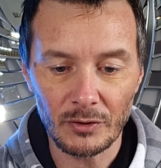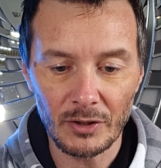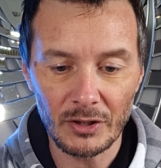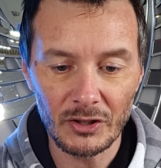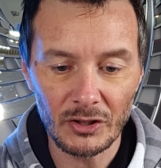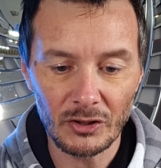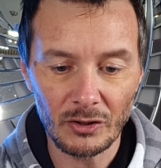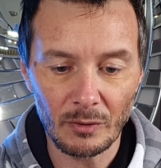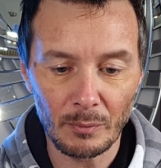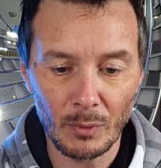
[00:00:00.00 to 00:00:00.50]

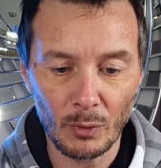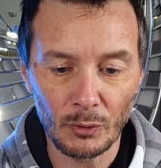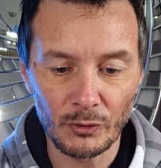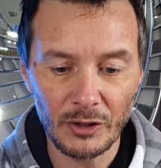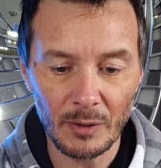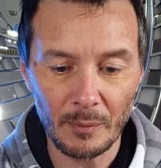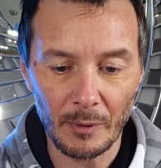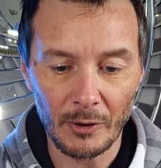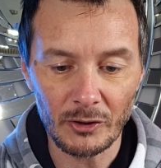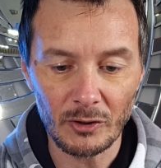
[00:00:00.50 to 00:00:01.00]
This is a
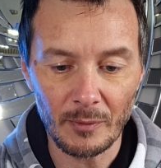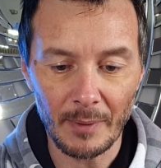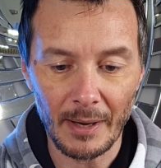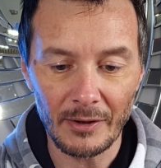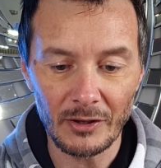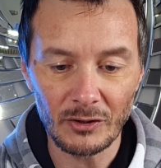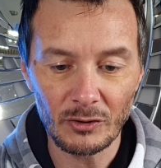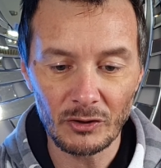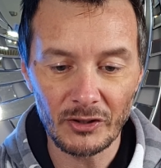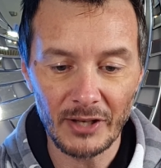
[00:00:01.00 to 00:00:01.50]
multi-monitor
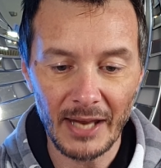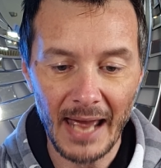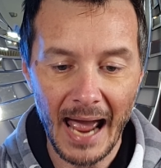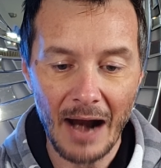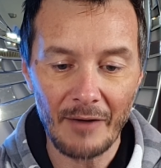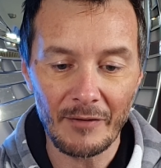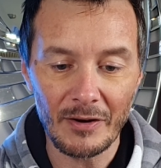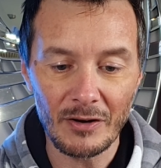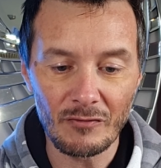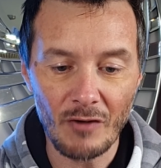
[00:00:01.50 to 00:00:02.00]
mount. This is an
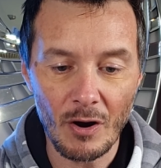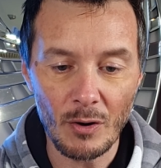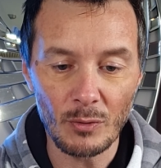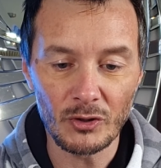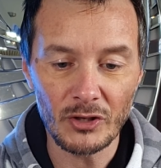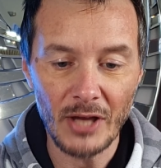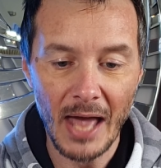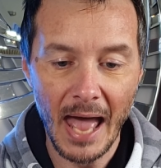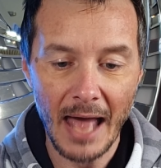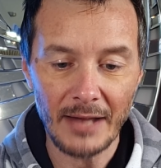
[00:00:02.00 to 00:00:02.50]
ARRI
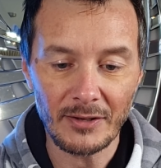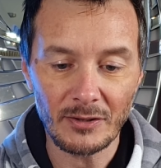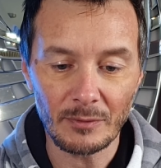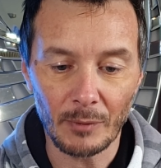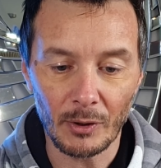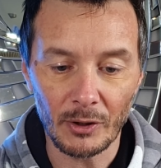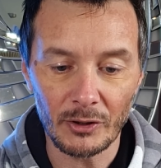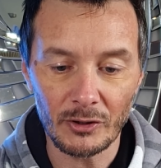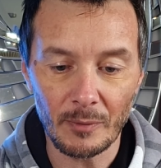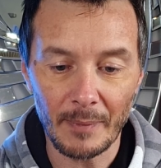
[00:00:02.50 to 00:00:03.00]
rosette
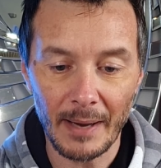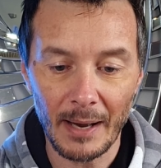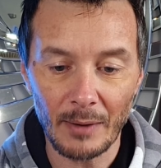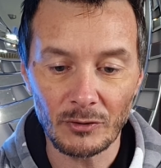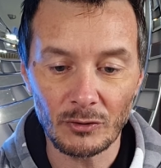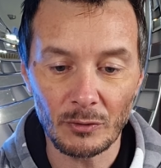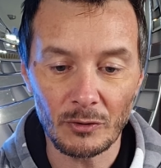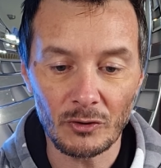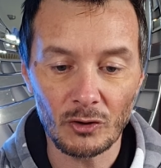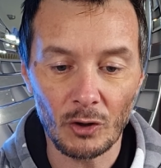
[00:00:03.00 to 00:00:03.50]
monitor
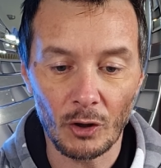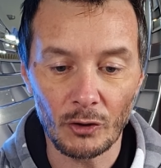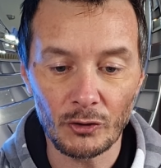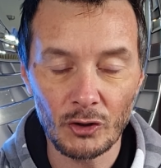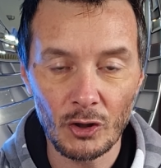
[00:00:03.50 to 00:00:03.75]
mount, so it's got